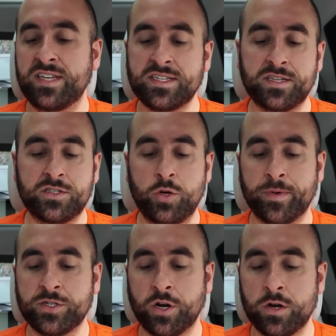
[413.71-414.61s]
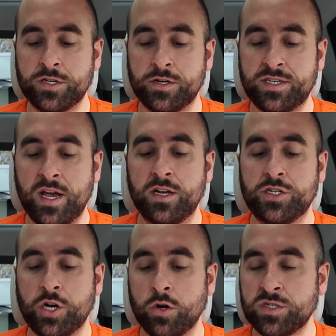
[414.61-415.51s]
Tesla Superchargers,
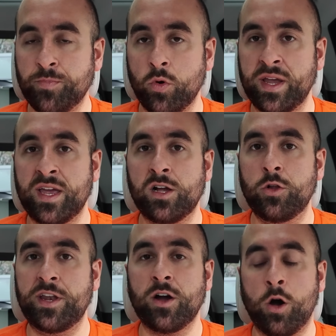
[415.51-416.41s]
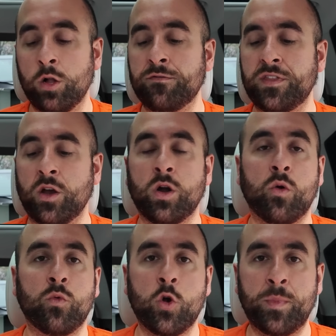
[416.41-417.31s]
ChargePoint, including all of their
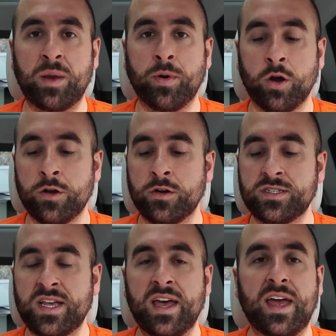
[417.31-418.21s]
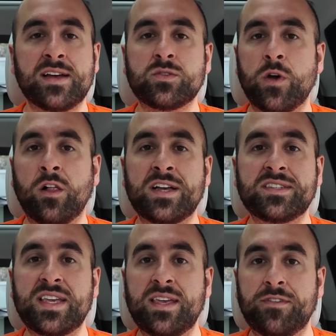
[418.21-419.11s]
roaming partners, as well
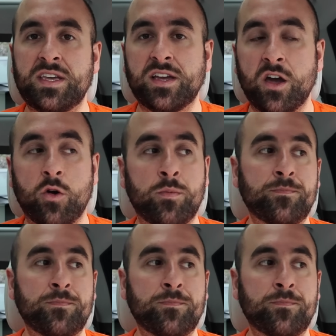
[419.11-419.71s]
as EVgo.